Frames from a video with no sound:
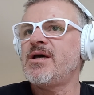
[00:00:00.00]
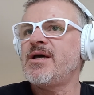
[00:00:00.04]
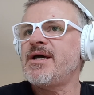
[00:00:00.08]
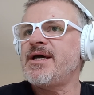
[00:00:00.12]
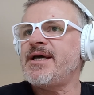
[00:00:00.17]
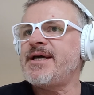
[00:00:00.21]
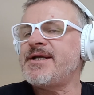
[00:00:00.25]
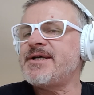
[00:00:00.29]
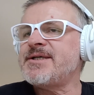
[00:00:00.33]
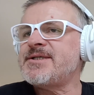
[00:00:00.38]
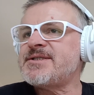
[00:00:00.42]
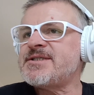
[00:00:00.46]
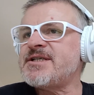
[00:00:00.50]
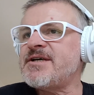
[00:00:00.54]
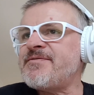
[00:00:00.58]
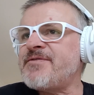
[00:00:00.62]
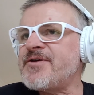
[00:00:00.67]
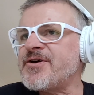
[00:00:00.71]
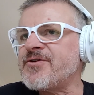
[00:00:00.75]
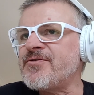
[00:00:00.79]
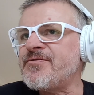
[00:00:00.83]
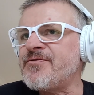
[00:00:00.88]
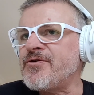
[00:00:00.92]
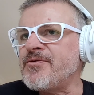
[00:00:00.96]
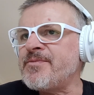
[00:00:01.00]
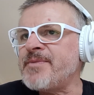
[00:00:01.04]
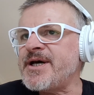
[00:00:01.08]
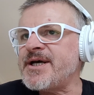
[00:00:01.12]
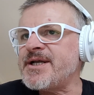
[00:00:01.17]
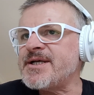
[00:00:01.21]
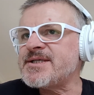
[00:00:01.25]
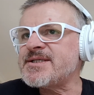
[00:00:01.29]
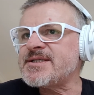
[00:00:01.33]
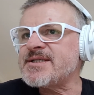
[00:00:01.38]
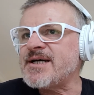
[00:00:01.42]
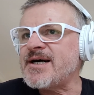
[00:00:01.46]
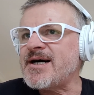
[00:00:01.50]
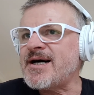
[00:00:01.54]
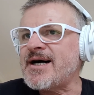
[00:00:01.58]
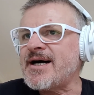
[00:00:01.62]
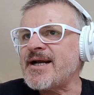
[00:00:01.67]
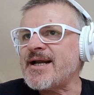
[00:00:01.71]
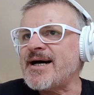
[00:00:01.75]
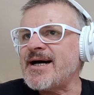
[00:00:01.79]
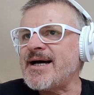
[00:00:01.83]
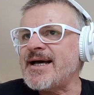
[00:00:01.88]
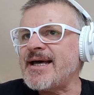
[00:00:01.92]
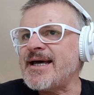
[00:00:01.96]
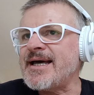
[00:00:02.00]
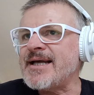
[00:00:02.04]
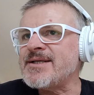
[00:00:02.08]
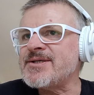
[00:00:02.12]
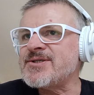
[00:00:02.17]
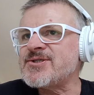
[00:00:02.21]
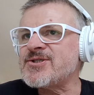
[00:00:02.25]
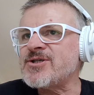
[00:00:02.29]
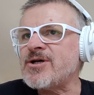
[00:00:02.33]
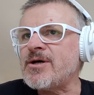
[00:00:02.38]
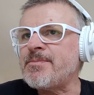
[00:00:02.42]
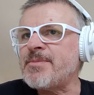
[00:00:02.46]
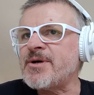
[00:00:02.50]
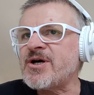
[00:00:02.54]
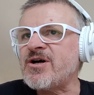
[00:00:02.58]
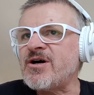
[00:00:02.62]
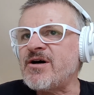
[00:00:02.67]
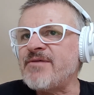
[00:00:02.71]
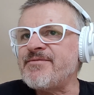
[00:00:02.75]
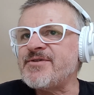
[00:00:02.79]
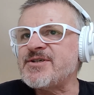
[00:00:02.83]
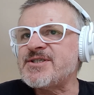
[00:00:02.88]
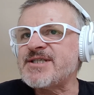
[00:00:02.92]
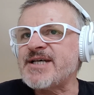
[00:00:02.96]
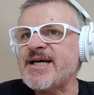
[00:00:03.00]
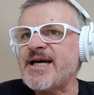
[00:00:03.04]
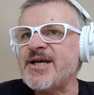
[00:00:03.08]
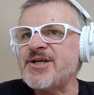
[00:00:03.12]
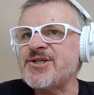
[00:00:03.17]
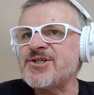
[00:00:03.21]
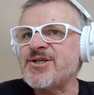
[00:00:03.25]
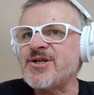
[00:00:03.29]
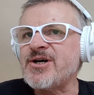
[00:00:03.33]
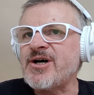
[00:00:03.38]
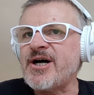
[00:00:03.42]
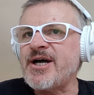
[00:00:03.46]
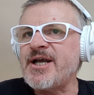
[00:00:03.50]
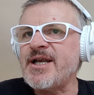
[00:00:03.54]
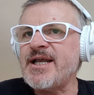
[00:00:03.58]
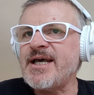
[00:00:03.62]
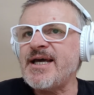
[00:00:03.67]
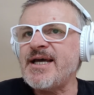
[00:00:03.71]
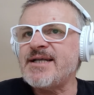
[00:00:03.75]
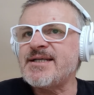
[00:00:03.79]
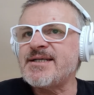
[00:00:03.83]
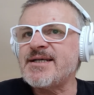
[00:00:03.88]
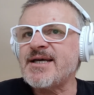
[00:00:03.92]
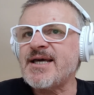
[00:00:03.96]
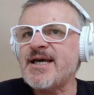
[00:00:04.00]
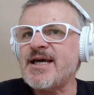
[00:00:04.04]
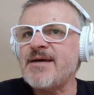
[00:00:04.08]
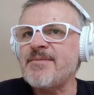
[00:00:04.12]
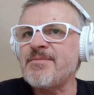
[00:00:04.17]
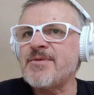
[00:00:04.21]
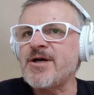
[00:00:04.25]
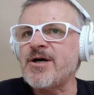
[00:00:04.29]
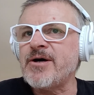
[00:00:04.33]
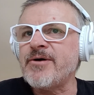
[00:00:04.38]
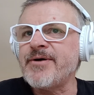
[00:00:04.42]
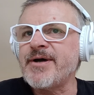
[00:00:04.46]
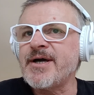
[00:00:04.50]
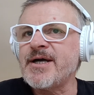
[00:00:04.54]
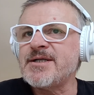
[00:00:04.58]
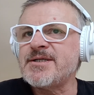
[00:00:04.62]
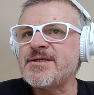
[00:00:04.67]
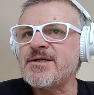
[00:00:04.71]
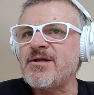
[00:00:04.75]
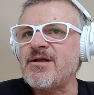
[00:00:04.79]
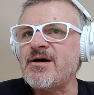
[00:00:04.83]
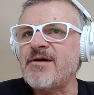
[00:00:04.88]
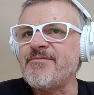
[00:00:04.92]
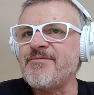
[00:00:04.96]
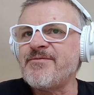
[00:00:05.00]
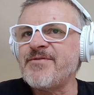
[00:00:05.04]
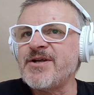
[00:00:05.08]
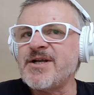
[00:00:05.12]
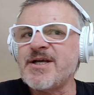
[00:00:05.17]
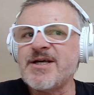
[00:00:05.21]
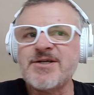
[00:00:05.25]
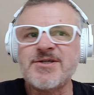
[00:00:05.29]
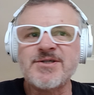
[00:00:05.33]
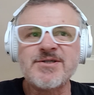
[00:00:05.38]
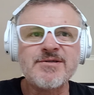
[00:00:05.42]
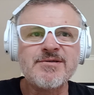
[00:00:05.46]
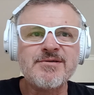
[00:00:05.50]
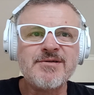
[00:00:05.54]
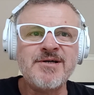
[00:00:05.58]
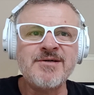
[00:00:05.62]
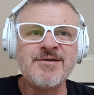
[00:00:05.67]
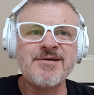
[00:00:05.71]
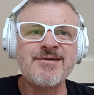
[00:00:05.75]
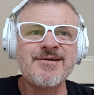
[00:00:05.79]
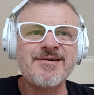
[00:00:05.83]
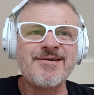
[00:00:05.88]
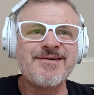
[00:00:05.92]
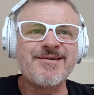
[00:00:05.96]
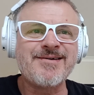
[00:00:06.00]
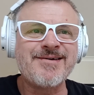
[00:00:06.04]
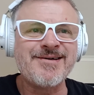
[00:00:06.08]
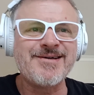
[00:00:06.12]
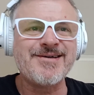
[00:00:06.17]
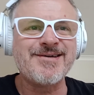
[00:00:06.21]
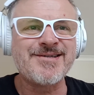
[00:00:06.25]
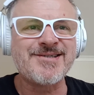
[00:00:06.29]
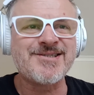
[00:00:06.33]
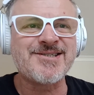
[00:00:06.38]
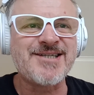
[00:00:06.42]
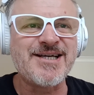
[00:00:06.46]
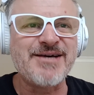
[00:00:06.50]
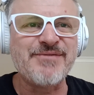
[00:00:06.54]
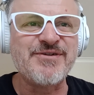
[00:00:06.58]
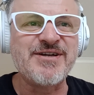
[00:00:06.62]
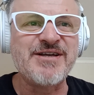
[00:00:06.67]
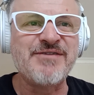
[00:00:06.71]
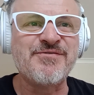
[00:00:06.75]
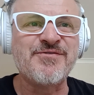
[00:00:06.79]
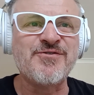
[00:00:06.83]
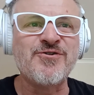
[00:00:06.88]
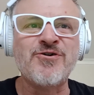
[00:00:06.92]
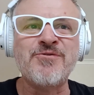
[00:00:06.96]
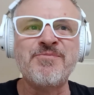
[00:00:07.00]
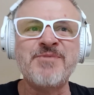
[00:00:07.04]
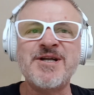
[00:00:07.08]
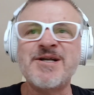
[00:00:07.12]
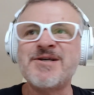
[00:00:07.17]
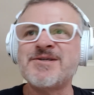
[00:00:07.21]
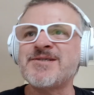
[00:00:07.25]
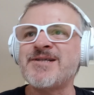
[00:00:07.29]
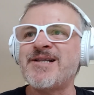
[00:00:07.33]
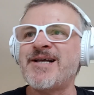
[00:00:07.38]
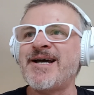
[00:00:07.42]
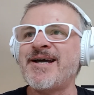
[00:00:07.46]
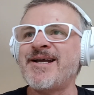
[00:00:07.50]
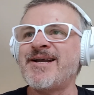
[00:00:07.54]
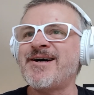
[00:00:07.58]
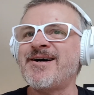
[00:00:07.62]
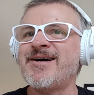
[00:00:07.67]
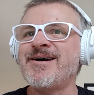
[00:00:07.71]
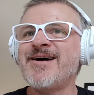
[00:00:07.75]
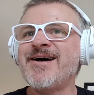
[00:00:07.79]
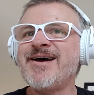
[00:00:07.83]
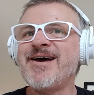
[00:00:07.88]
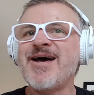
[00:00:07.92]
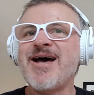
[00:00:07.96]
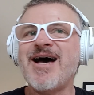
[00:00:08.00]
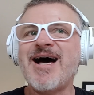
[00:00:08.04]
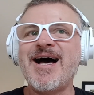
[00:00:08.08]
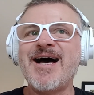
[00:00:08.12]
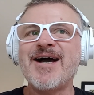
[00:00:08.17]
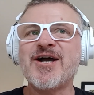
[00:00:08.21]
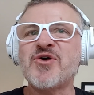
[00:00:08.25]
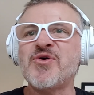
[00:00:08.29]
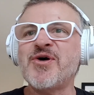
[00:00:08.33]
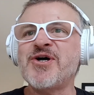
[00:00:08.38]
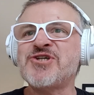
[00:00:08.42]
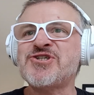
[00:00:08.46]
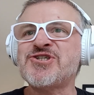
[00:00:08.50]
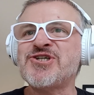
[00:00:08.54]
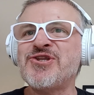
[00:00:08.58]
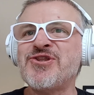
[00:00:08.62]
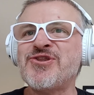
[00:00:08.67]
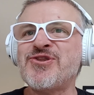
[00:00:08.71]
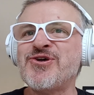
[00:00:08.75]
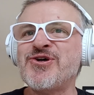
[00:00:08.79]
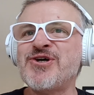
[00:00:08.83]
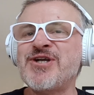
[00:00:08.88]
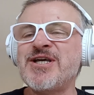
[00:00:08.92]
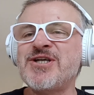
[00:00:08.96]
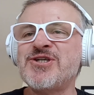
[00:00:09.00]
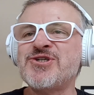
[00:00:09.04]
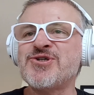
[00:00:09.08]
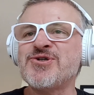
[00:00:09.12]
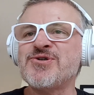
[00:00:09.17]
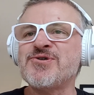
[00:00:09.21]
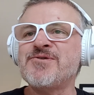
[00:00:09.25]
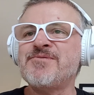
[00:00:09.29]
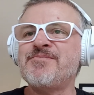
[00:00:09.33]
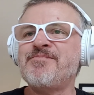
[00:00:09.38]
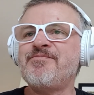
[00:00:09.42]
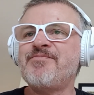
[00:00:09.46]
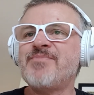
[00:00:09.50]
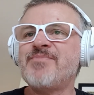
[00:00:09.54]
It is difficult for me to start and stop a conversation. I need to keep going until I'm finished. 74 minutes later. Question 32.